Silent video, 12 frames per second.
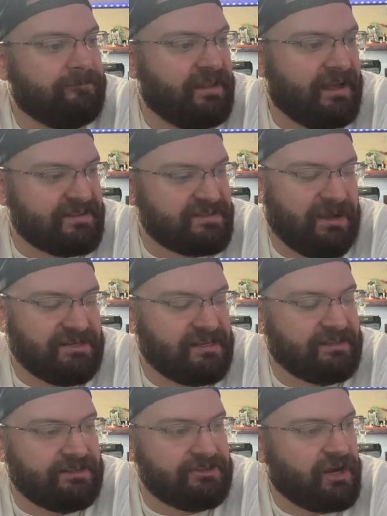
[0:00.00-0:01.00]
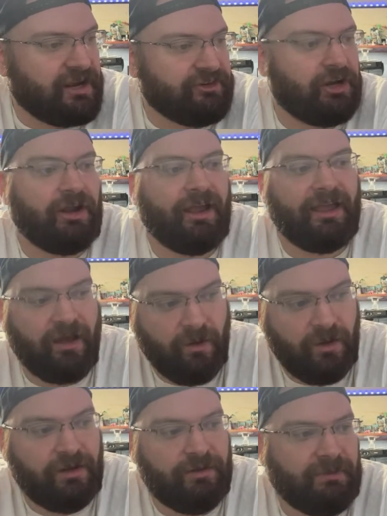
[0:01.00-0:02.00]
as my daily driver
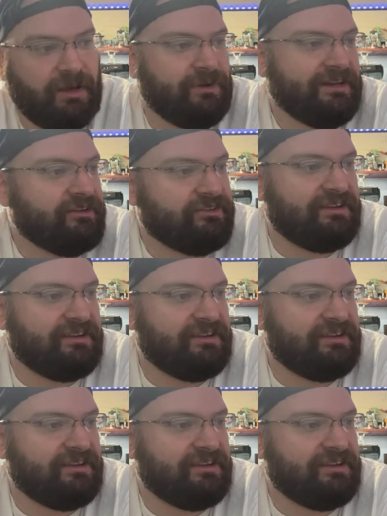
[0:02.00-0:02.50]
on my Windows